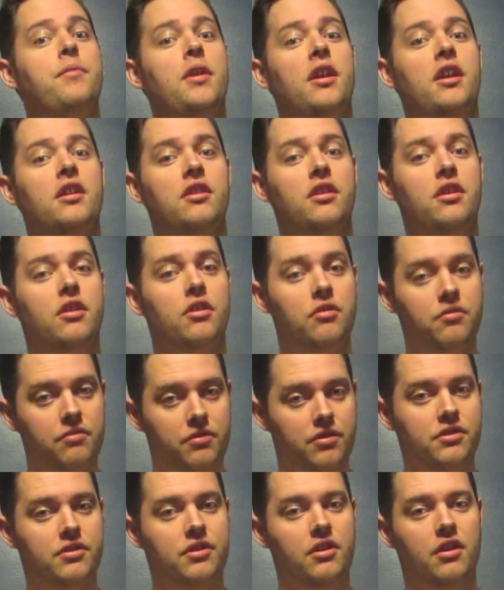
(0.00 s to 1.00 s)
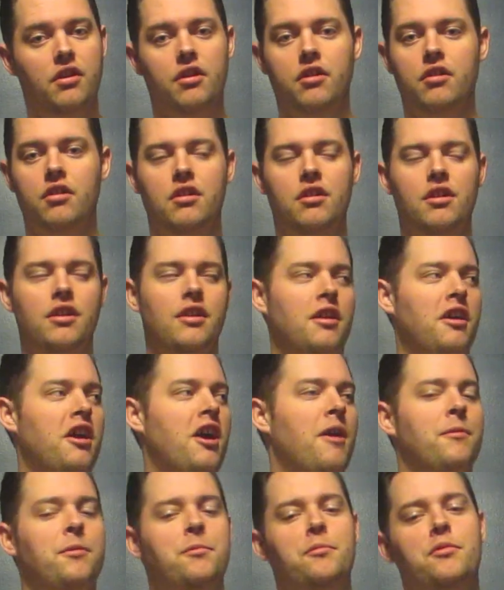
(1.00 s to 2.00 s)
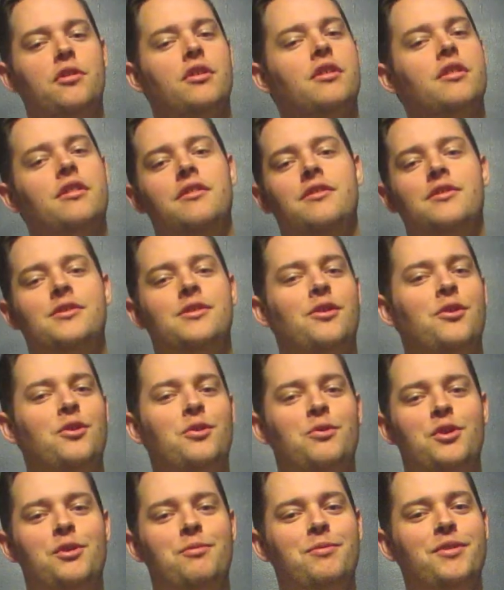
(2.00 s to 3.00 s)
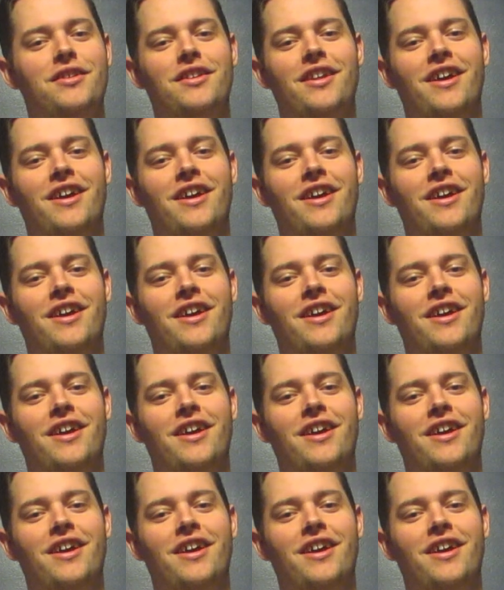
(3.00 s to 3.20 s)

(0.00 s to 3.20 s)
paleo this year, I'm going to be looking so ripped and